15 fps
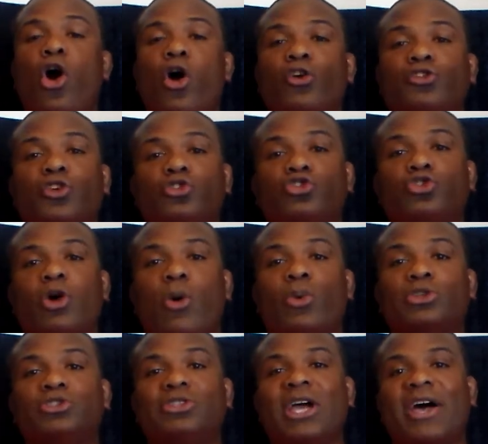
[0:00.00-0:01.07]
Also, too, I
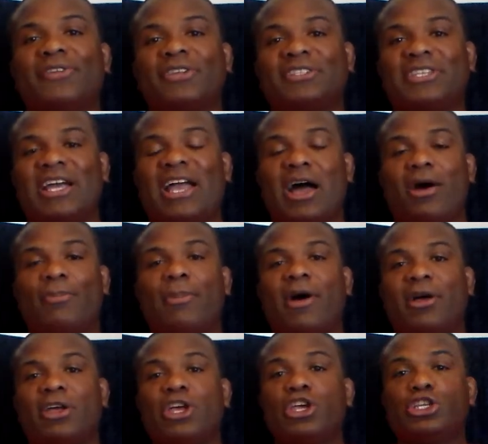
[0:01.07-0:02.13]
want you guys to check out
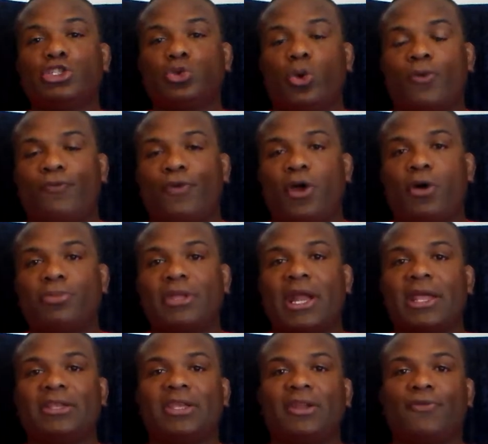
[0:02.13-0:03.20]
my short film
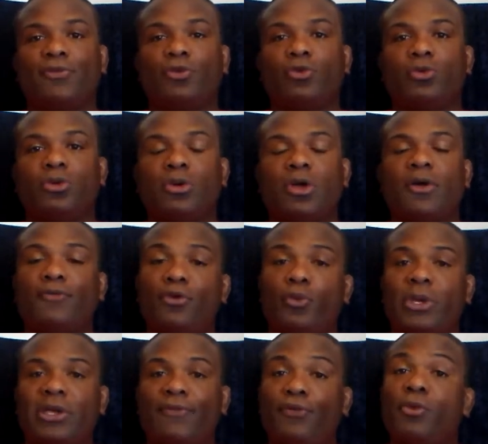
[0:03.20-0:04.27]
that I did a
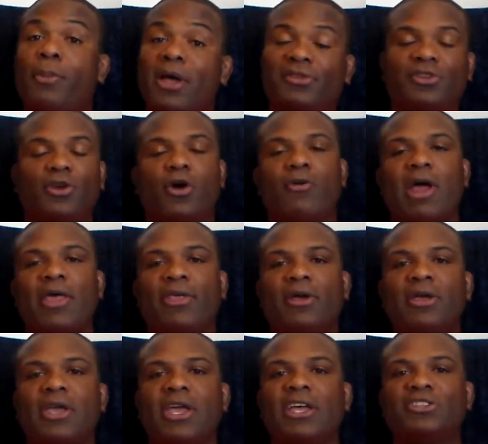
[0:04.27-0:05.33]
few months ago, rather.